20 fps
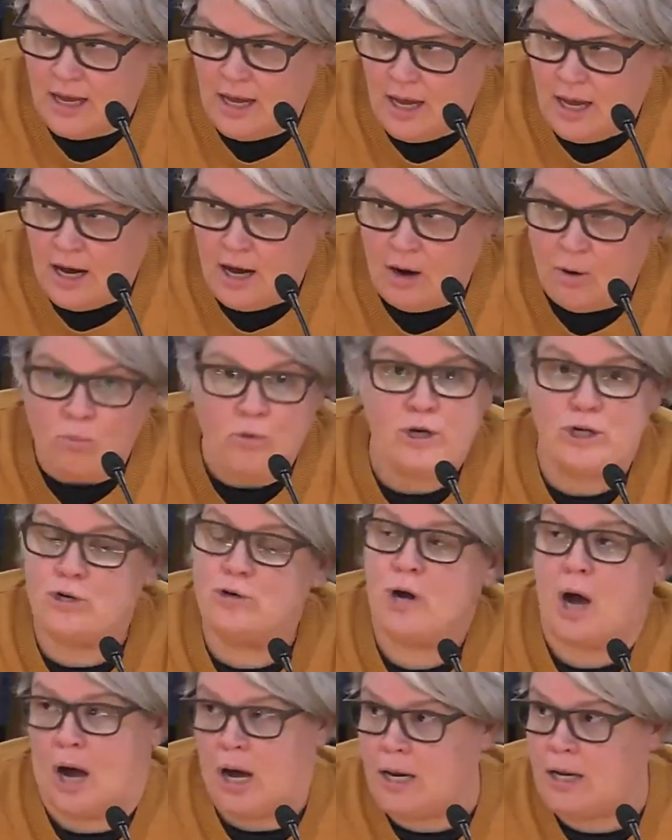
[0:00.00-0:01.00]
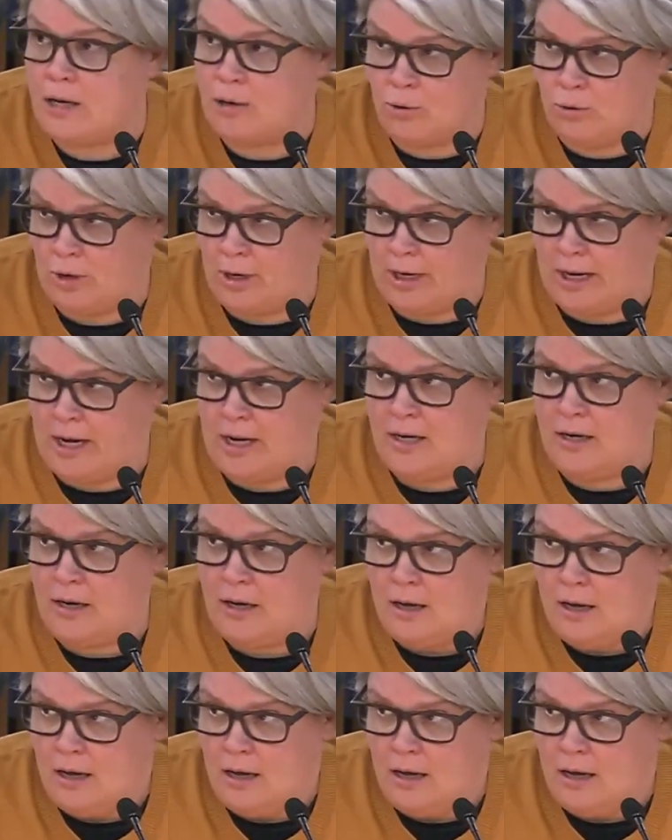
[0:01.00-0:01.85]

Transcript: Mm-hmm. We do not in Oregon.